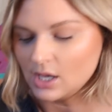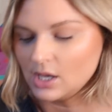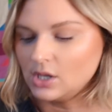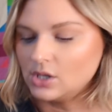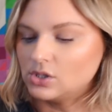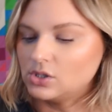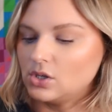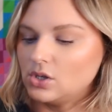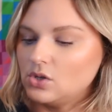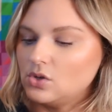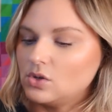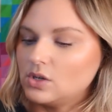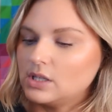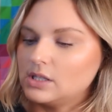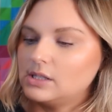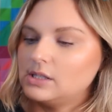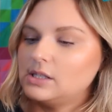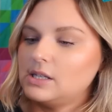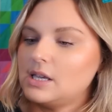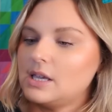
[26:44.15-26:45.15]
So you can
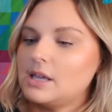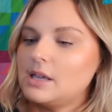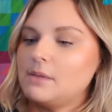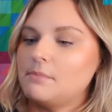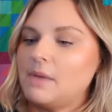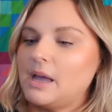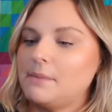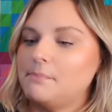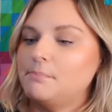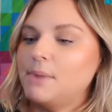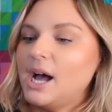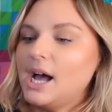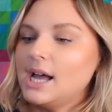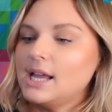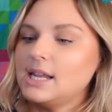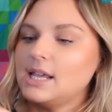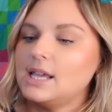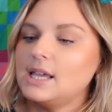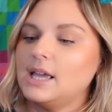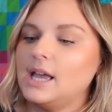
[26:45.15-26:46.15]
see my
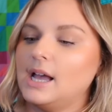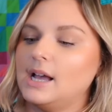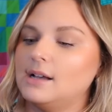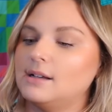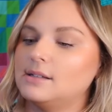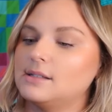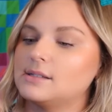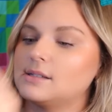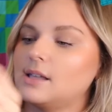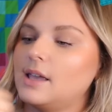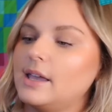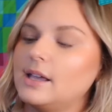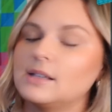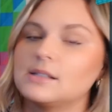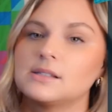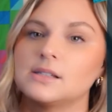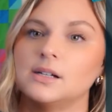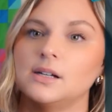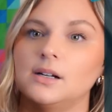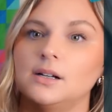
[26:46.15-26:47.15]
body has like
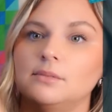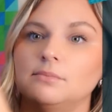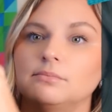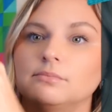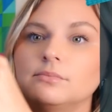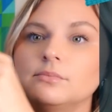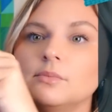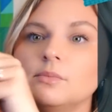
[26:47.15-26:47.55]
my